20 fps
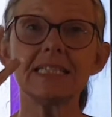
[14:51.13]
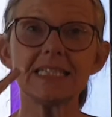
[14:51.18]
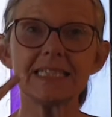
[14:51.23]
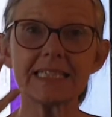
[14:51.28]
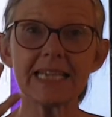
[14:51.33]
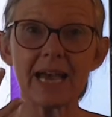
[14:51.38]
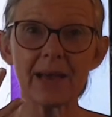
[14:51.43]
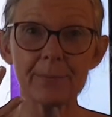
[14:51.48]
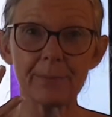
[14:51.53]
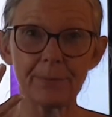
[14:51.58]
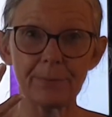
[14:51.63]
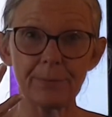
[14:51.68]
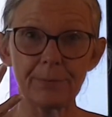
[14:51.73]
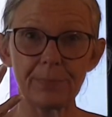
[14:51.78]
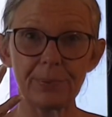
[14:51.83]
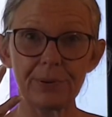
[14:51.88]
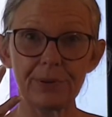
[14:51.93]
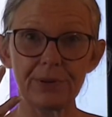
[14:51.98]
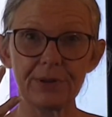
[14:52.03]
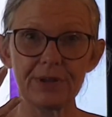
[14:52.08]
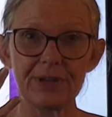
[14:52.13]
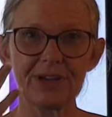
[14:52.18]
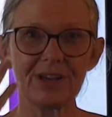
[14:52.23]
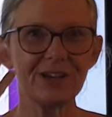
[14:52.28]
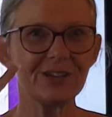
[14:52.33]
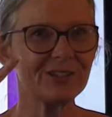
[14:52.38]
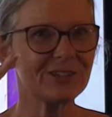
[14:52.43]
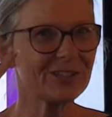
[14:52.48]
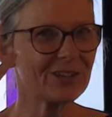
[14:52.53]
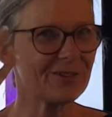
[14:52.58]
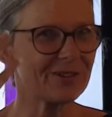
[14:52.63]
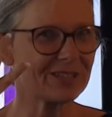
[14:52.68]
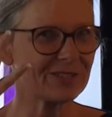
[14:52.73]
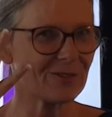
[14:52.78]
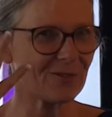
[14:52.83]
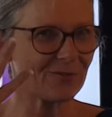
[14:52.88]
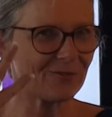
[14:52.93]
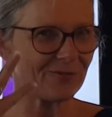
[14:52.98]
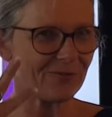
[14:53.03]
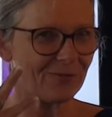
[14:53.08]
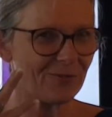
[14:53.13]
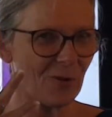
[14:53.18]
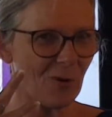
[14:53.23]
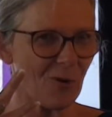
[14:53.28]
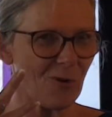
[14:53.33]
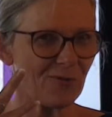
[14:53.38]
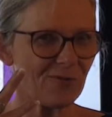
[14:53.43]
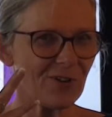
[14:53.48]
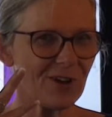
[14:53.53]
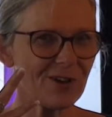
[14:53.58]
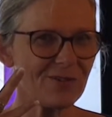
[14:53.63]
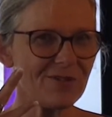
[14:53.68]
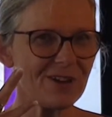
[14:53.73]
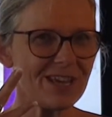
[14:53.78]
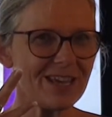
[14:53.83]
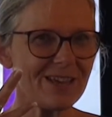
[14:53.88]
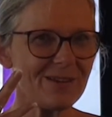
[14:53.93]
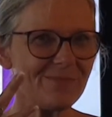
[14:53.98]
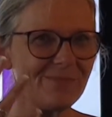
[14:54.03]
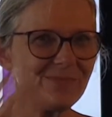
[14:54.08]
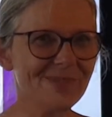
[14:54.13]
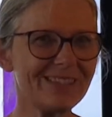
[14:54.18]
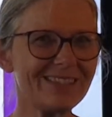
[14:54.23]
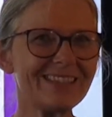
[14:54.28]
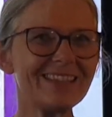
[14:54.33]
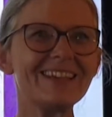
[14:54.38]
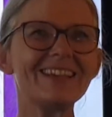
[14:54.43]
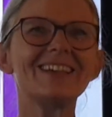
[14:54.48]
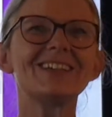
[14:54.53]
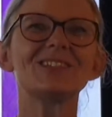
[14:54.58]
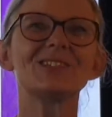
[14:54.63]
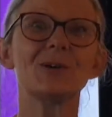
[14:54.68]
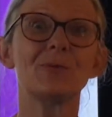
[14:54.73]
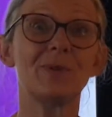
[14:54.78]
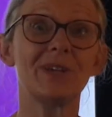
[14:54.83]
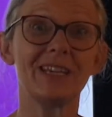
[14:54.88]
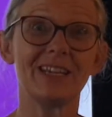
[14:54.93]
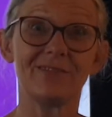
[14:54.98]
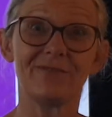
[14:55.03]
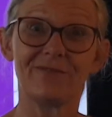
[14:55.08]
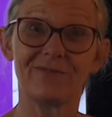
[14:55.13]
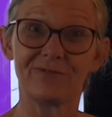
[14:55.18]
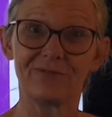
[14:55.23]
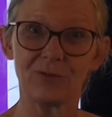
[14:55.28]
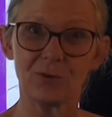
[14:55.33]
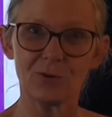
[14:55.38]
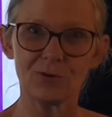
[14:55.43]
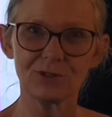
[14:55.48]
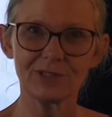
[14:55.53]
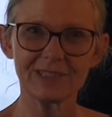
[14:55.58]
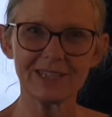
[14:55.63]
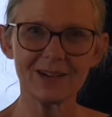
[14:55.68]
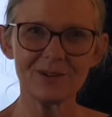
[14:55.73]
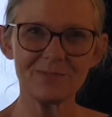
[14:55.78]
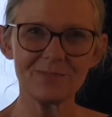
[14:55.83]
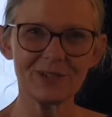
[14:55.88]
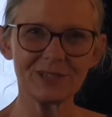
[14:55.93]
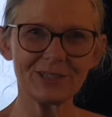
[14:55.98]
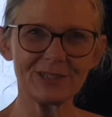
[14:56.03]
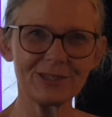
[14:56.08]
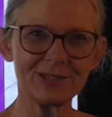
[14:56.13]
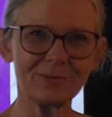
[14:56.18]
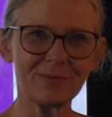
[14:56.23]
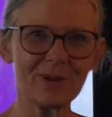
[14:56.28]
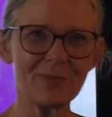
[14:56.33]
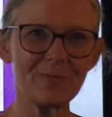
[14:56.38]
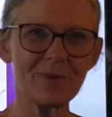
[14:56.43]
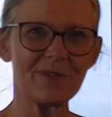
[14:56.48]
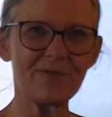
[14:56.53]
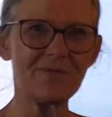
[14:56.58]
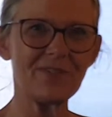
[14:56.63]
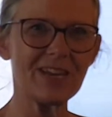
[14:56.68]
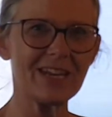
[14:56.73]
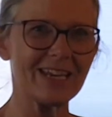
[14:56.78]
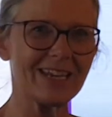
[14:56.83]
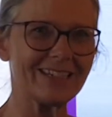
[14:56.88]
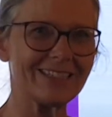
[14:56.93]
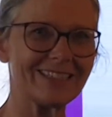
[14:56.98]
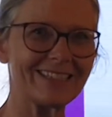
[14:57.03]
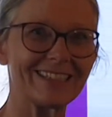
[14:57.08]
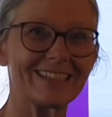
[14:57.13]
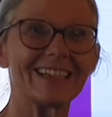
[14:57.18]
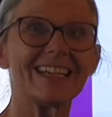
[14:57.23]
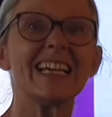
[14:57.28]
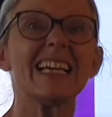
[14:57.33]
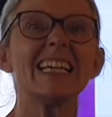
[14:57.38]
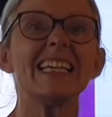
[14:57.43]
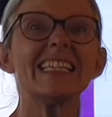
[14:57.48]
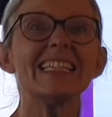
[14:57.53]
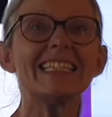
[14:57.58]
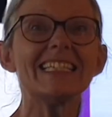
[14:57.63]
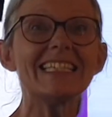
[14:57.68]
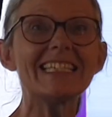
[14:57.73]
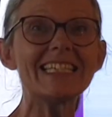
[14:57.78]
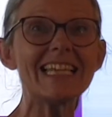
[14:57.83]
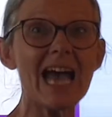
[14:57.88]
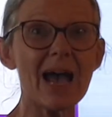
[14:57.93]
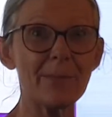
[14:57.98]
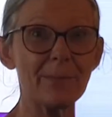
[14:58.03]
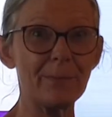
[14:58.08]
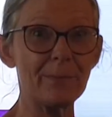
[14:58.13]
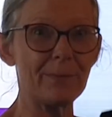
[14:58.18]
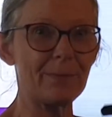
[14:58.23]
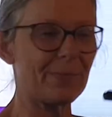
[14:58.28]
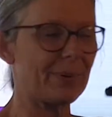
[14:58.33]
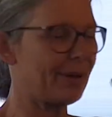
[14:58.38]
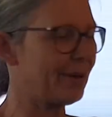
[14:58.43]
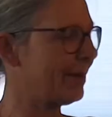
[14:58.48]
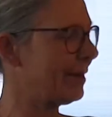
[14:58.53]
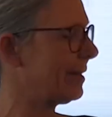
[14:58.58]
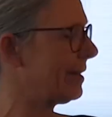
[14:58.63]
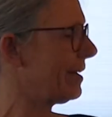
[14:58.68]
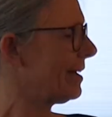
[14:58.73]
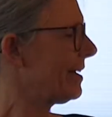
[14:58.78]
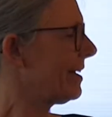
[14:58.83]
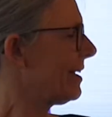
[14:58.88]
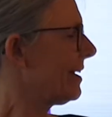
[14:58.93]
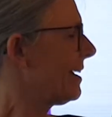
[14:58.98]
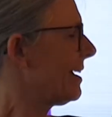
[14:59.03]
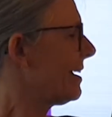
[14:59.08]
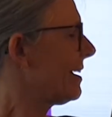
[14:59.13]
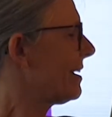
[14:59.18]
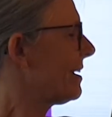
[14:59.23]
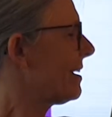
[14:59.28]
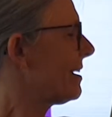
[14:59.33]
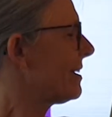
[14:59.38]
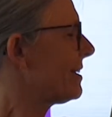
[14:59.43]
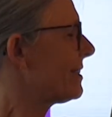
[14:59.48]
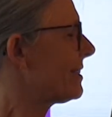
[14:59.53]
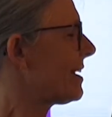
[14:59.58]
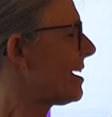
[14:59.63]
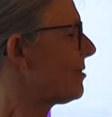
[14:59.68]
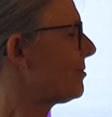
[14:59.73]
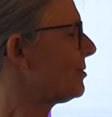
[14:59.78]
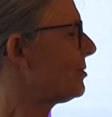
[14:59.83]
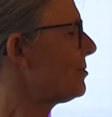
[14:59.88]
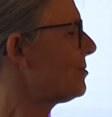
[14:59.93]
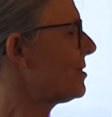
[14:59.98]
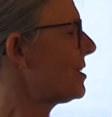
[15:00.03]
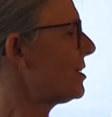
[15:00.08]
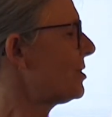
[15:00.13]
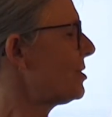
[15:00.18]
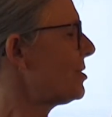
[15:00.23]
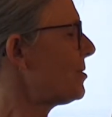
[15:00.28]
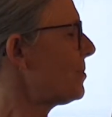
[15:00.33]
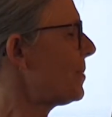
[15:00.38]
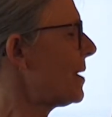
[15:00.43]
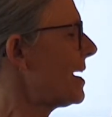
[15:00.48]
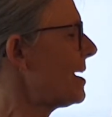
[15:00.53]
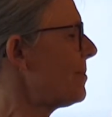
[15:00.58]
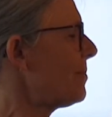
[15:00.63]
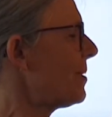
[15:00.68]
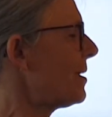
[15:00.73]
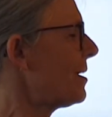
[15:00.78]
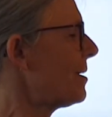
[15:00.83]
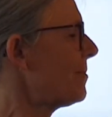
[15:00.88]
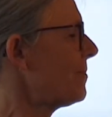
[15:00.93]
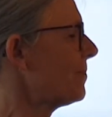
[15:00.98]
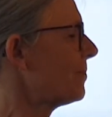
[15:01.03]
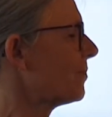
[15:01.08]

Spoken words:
Damp. So it's got four phonemes, so we need four sound buttons when we're finished. Damp. Sound talk it to your paper.